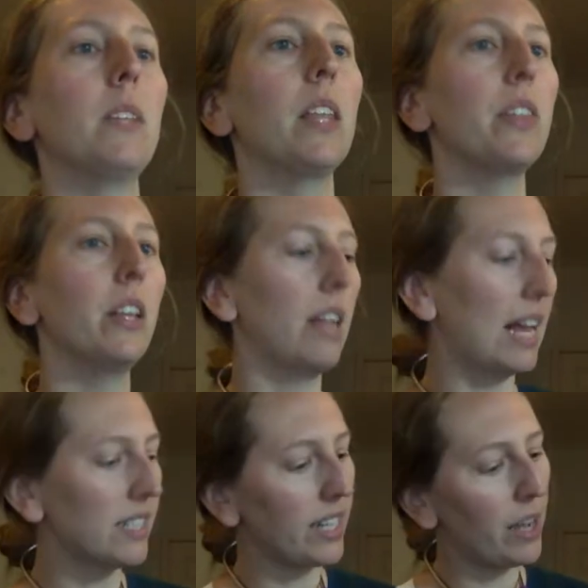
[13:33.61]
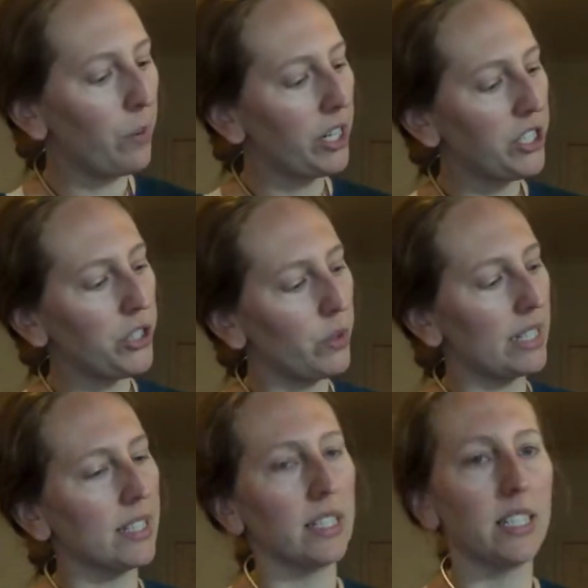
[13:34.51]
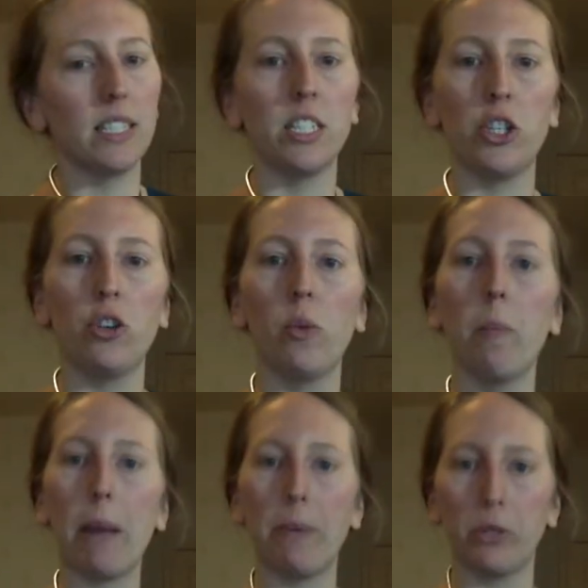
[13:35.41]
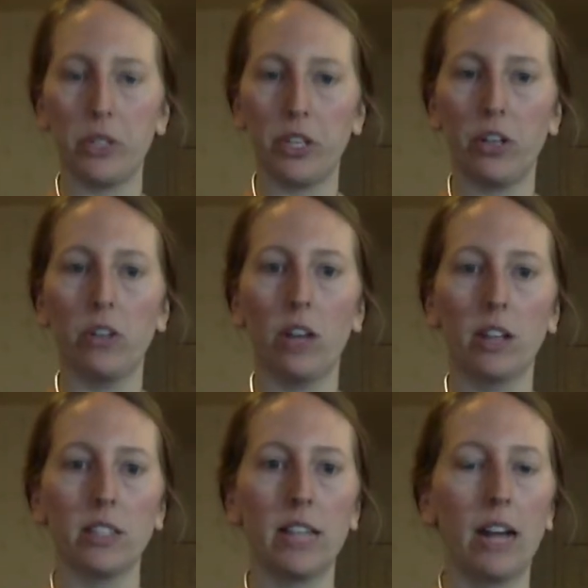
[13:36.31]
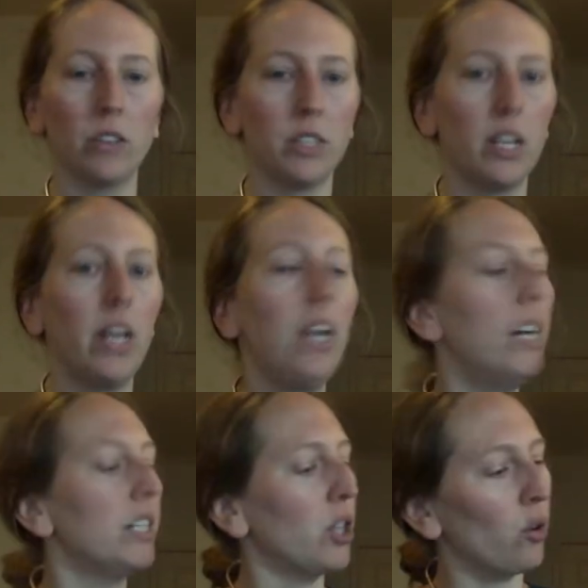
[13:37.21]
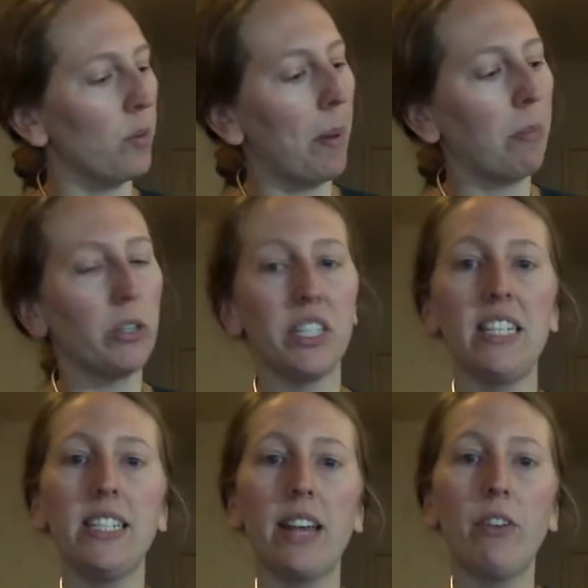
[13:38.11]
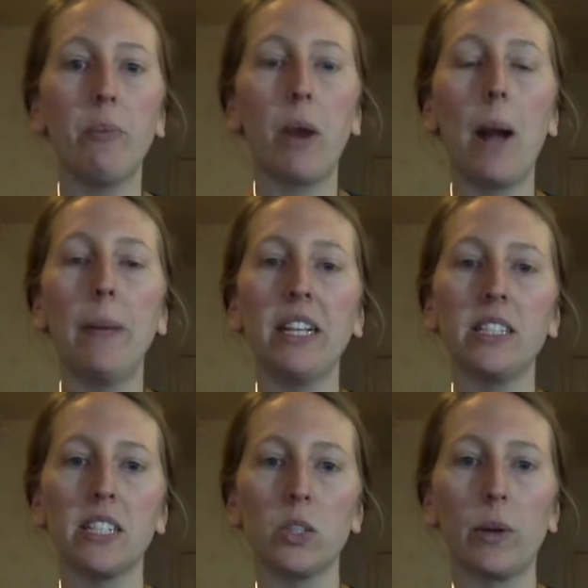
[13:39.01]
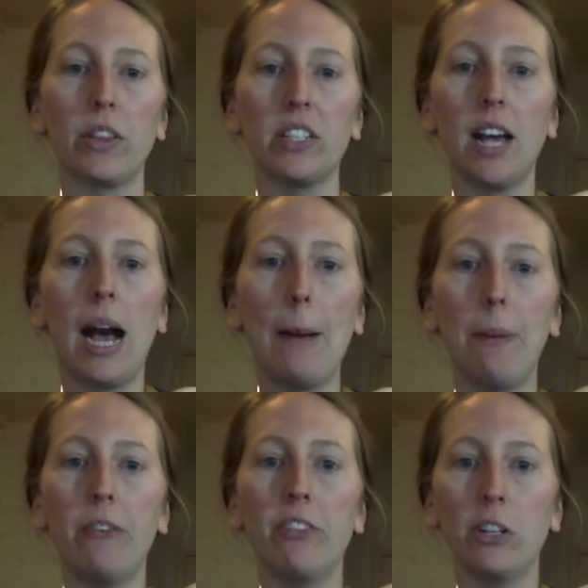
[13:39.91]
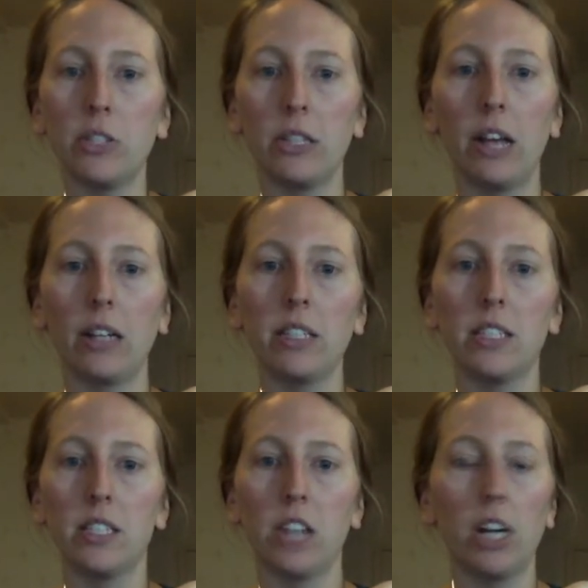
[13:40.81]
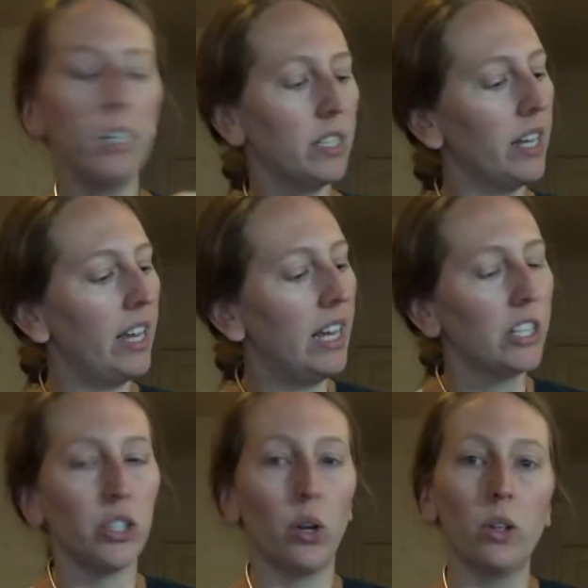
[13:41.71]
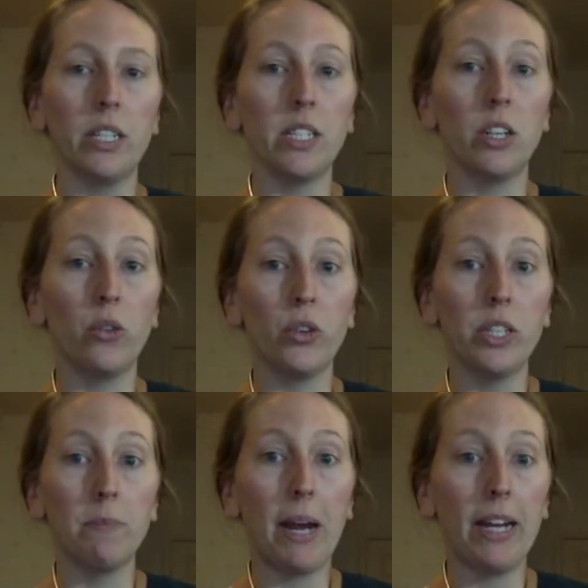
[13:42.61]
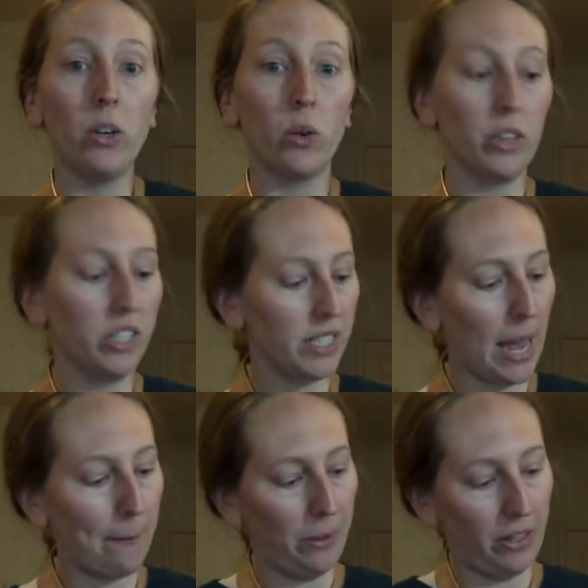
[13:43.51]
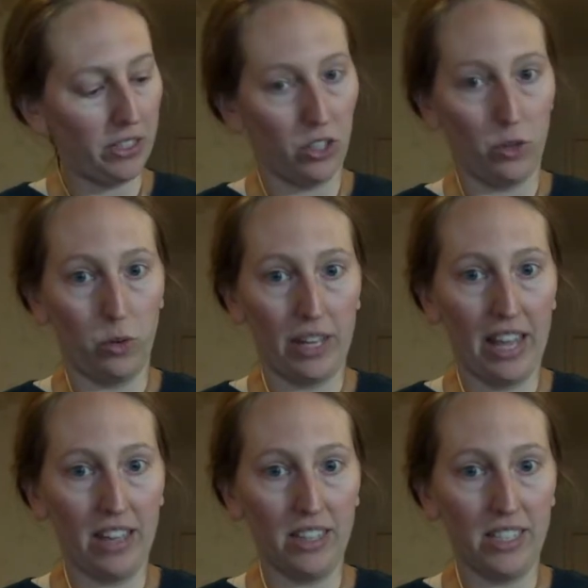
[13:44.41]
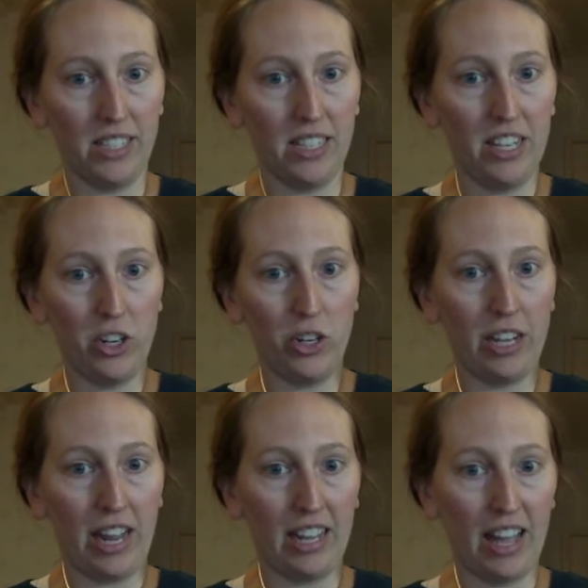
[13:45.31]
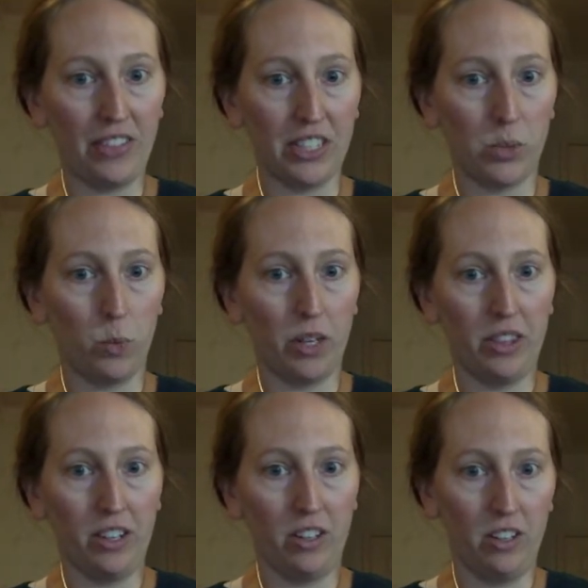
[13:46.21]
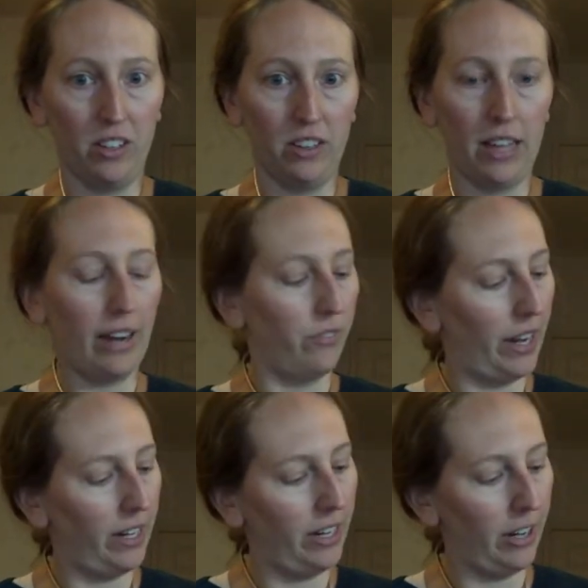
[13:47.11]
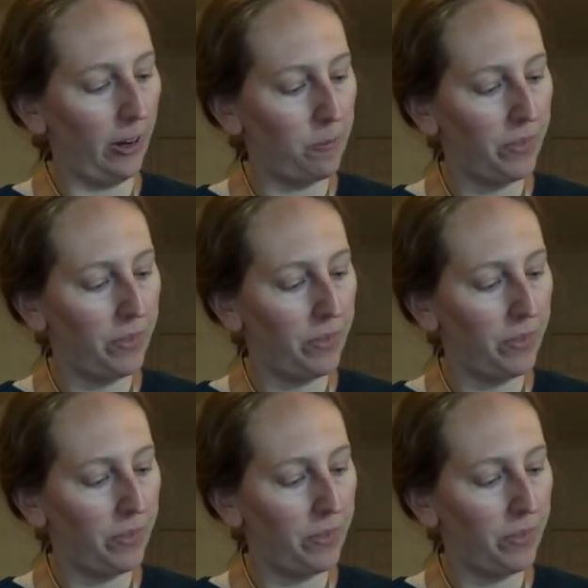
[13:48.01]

The last thing I want to do is listen to my posterior lung sounds. So remember, C7 prominence is where the top of those lungs start. Don't listen over the spine or the scapula. So can't listen here. You kind of got this one little line right in here.